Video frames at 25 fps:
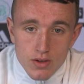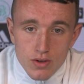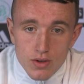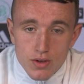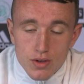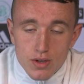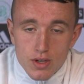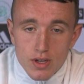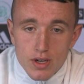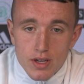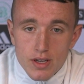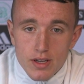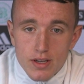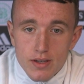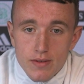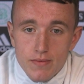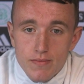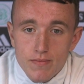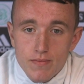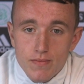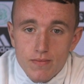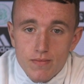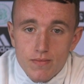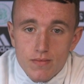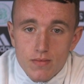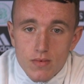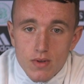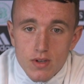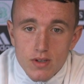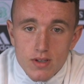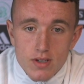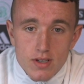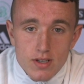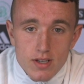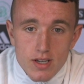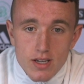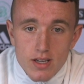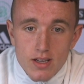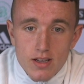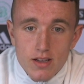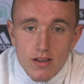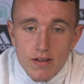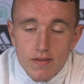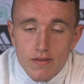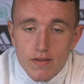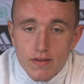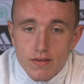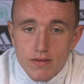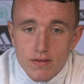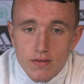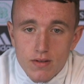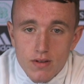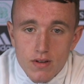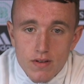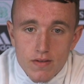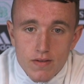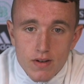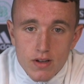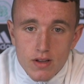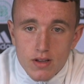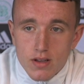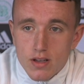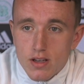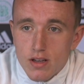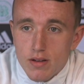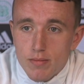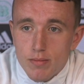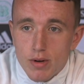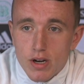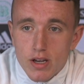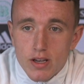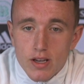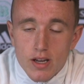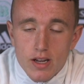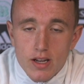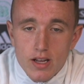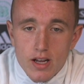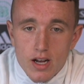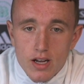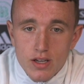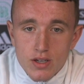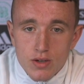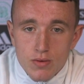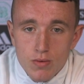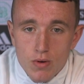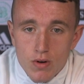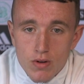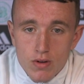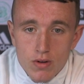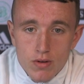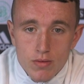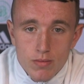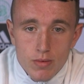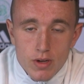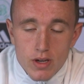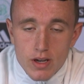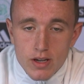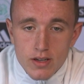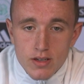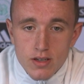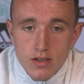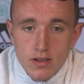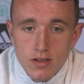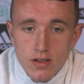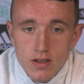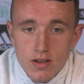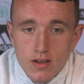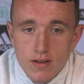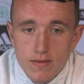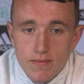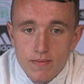just kind of, as you said, if I could break into that squad, it would be excellent.